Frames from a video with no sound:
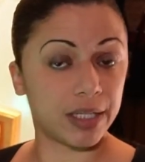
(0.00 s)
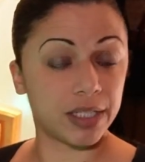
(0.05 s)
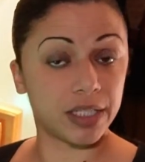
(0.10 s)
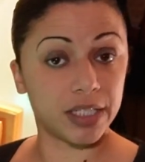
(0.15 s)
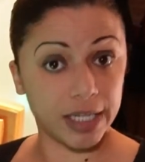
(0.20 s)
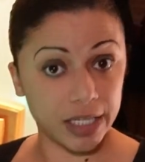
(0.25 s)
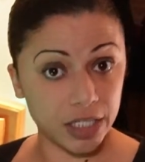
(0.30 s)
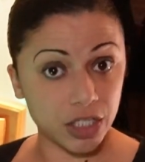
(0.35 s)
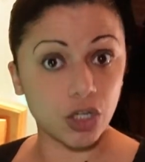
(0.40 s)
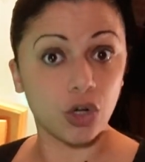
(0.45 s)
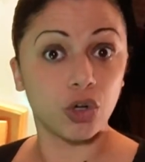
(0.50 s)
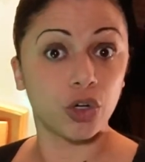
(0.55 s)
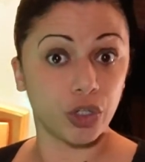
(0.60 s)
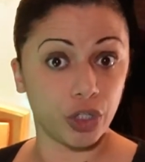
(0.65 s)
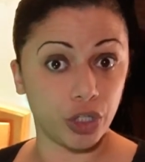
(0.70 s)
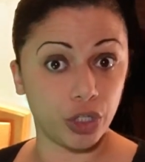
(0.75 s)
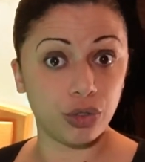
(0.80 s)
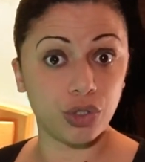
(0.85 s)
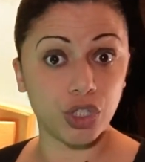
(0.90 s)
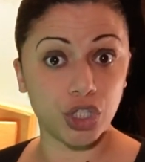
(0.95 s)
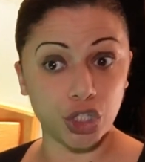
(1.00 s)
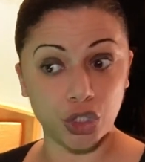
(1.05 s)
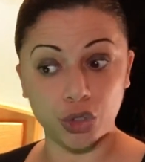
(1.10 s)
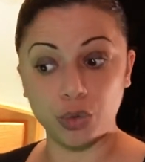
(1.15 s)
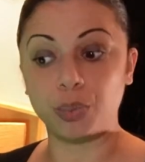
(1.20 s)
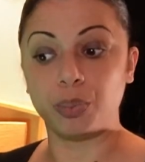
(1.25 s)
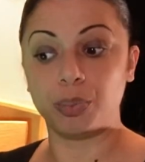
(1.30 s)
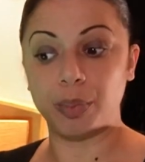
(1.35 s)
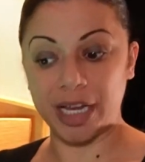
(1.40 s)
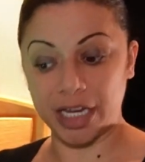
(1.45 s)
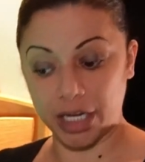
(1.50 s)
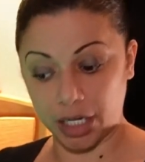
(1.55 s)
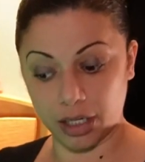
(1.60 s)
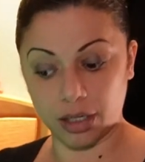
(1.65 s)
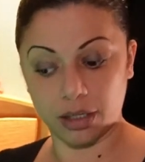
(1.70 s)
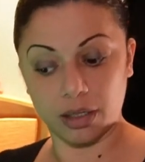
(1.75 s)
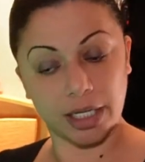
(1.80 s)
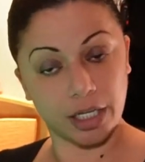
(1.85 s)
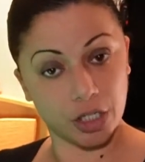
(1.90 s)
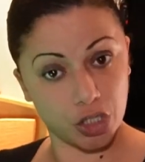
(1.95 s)
TikTok and YouTube
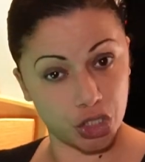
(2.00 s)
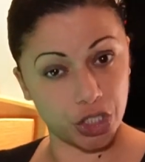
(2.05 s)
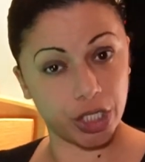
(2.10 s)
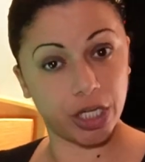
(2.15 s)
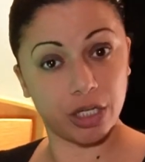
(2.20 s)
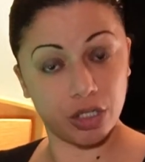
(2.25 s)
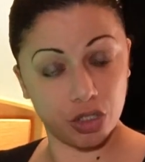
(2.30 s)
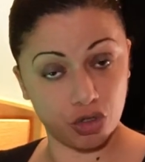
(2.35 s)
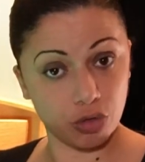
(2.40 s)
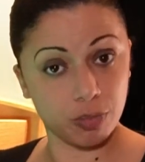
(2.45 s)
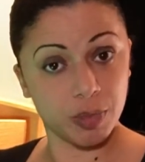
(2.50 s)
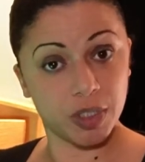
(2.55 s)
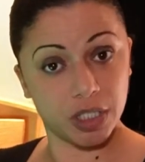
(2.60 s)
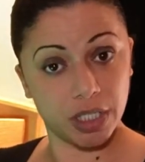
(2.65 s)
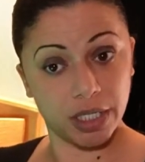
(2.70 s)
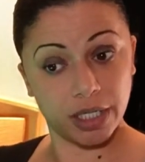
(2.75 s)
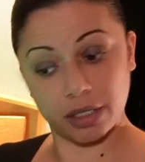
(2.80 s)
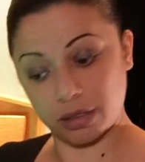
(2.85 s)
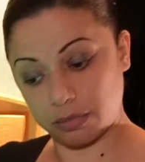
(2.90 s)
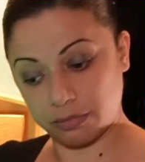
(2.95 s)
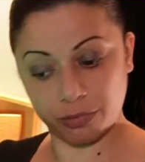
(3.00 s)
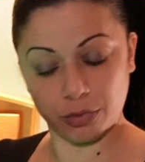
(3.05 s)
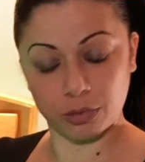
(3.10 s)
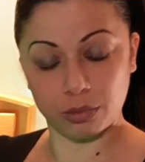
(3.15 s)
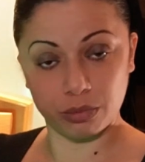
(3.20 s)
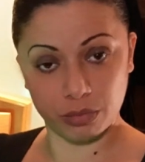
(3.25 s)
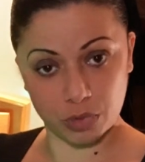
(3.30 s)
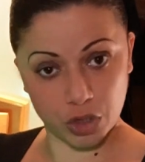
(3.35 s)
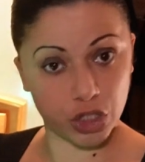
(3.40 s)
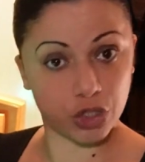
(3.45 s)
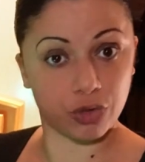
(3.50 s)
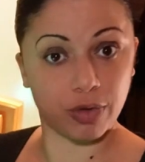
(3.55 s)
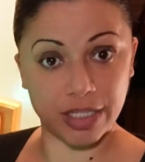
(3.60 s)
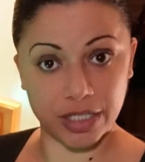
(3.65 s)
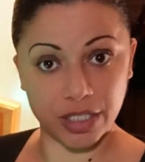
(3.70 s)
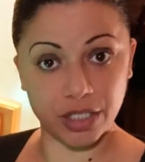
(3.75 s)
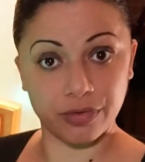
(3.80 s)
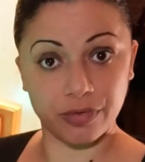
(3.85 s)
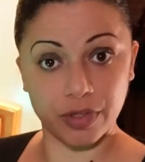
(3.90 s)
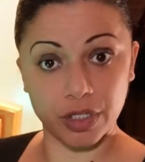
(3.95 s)
make like a chicken drumstick from
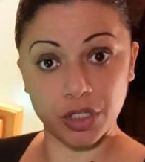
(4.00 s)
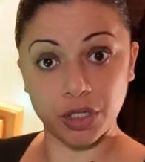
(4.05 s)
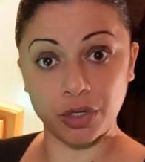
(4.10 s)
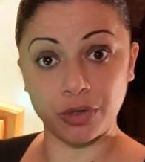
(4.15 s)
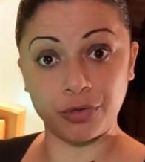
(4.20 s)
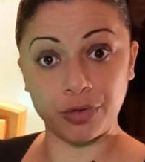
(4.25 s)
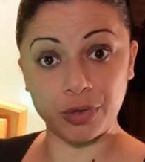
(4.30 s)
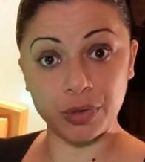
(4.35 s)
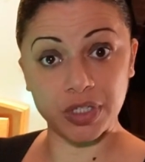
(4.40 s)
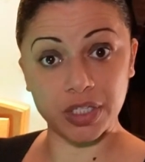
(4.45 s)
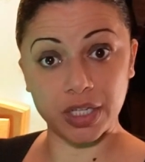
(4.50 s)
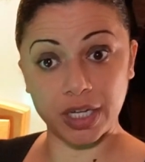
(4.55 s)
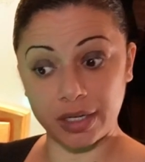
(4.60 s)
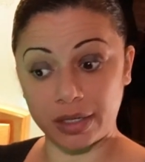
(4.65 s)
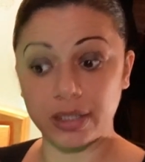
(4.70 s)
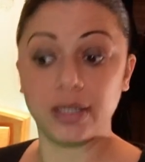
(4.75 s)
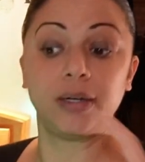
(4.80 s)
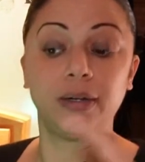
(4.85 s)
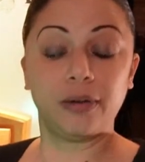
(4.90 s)
shreds of the tofu skin,